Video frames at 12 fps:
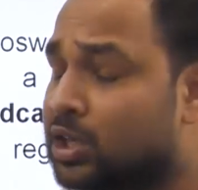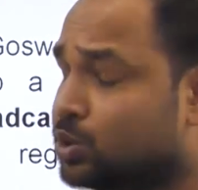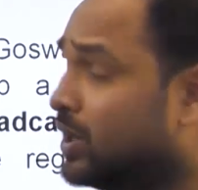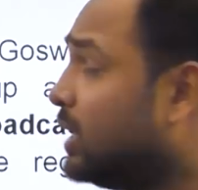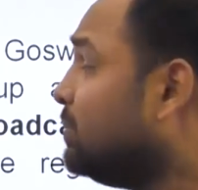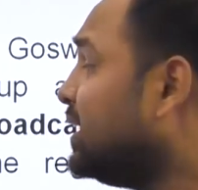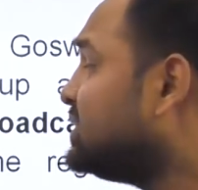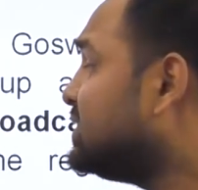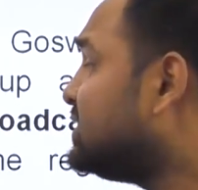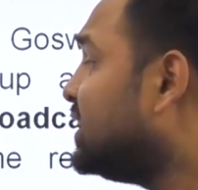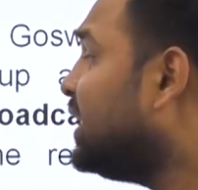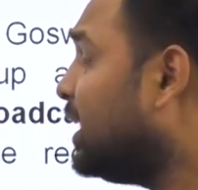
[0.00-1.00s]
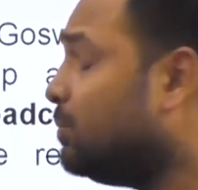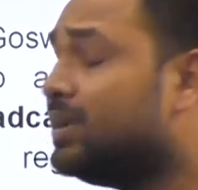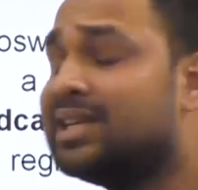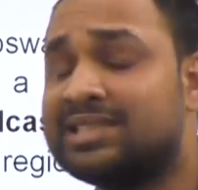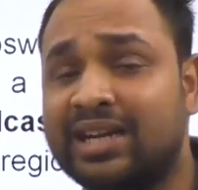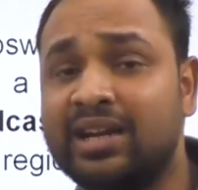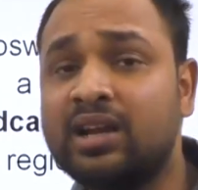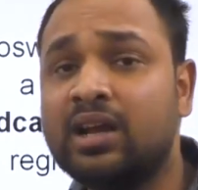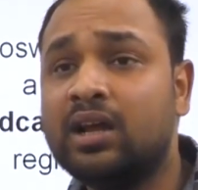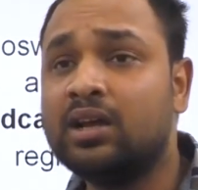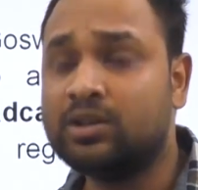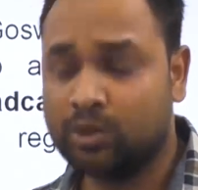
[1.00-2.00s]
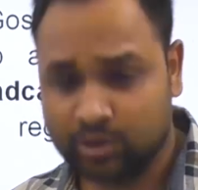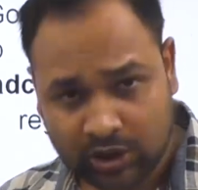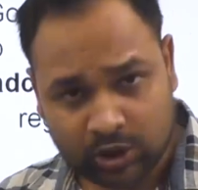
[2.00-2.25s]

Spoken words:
So the NBA said to